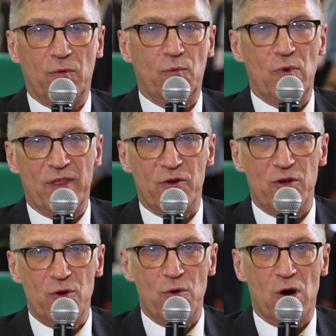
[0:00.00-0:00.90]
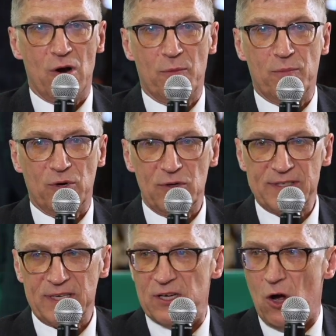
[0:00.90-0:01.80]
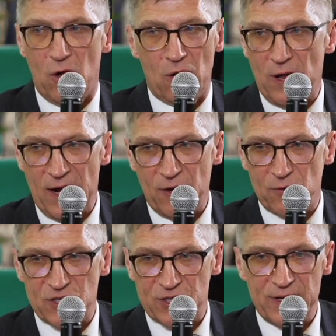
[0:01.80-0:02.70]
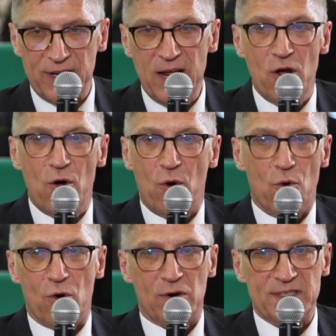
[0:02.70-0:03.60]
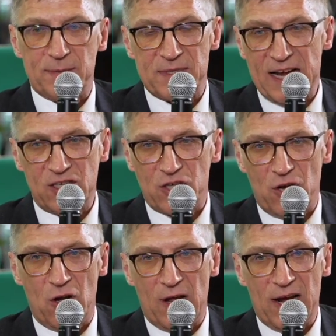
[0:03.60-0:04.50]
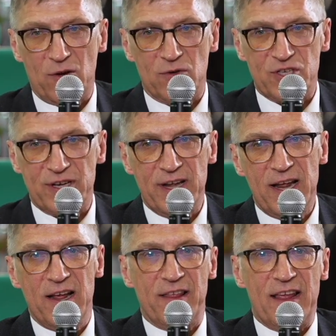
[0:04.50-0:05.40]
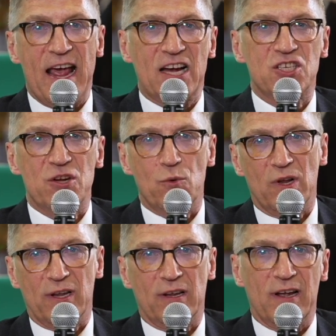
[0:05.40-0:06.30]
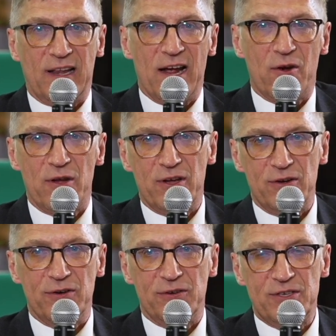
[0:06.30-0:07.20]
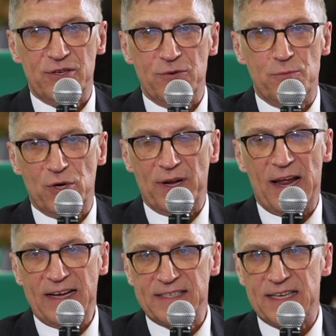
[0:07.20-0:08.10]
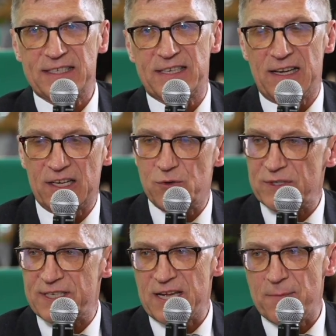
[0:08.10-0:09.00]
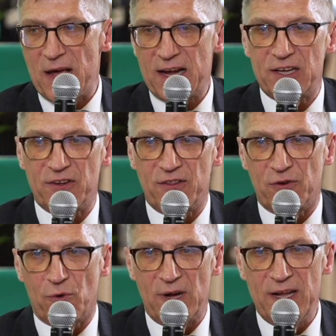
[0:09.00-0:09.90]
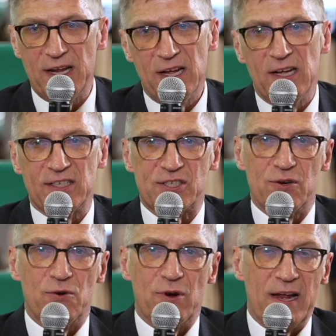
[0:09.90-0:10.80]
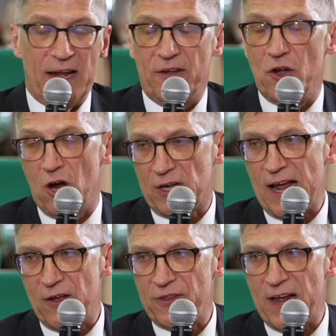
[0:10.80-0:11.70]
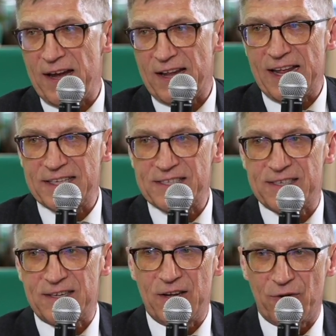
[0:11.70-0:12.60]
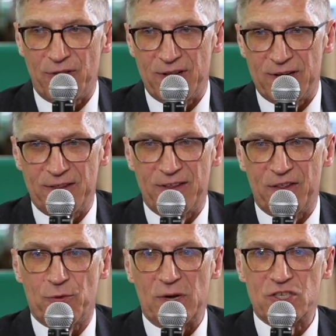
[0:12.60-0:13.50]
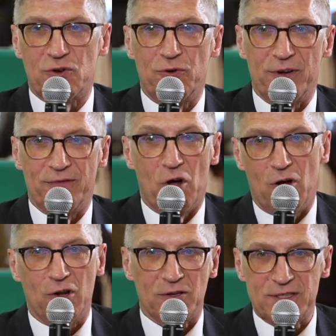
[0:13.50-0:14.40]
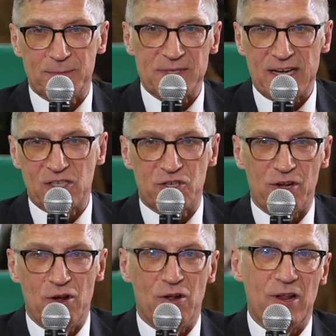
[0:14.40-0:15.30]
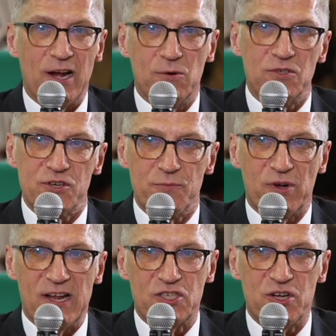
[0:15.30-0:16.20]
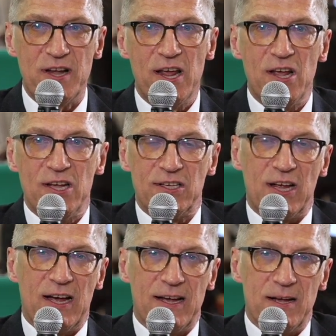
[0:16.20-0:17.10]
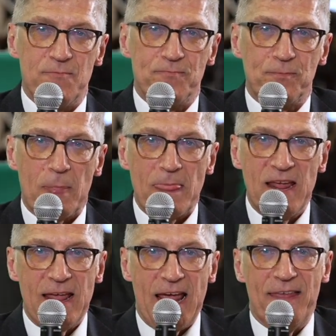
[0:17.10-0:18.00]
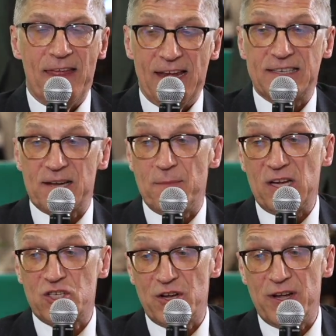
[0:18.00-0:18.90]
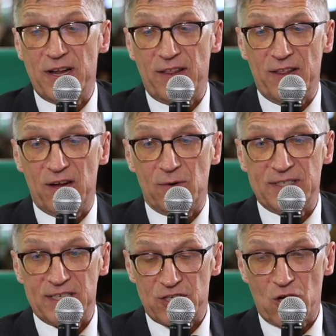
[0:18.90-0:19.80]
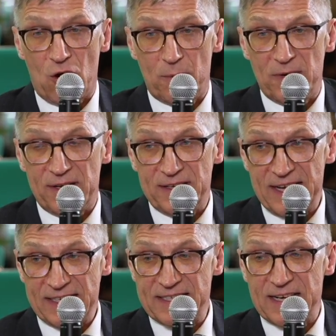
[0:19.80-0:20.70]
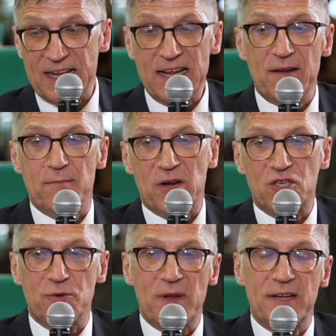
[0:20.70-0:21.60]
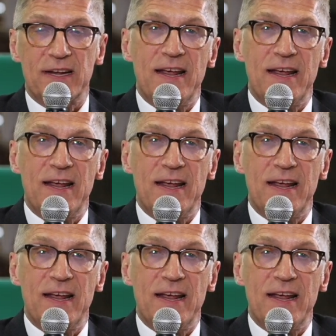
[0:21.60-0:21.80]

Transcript: whether you are producing all hydrogen or substantially all hydrogen, they actually will allow you to put excess electricity back into the grid, so and not count that against the threshold of all or substantially all hydrogen production. And then, as I mentioned, there is this carbon intensity measurement,